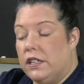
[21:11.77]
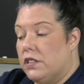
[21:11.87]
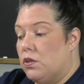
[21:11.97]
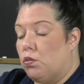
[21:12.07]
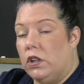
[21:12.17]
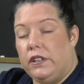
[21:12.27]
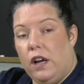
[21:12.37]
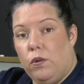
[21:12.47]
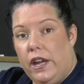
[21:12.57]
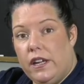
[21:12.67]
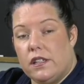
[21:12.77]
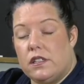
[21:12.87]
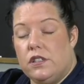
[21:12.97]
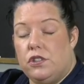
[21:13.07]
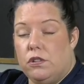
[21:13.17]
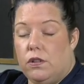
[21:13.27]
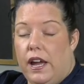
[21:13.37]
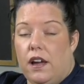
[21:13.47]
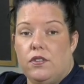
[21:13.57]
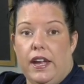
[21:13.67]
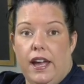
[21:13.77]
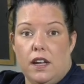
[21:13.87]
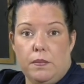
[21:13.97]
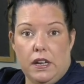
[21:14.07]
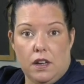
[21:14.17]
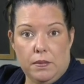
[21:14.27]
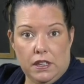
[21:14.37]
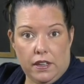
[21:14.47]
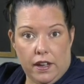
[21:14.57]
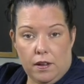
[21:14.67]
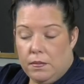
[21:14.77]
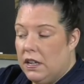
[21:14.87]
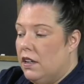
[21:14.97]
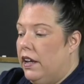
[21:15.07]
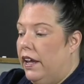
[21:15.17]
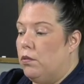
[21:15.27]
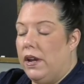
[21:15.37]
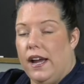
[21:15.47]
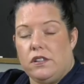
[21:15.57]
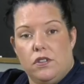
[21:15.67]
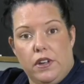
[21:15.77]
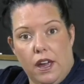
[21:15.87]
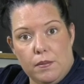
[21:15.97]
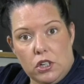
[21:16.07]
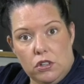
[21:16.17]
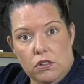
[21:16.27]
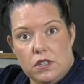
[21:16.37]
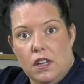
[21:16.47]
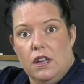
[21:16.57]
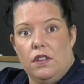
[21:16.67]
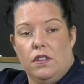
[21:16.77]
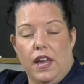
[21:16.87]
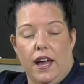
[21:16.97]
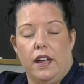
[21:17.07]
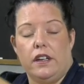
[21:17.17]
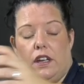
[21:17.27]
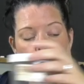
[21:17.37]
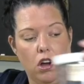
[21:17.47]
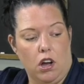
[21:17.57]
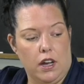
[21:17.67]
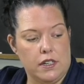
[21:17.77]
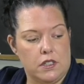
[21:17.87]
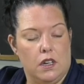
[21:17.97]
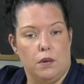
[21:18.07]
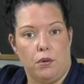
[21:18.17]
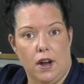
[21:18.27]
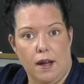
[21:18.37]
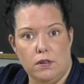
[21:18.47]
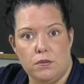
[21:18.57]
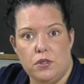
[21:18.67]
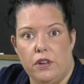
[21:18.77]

It doesn't work that way because these do have cadmium in them and reactive chemicals that can cause problems.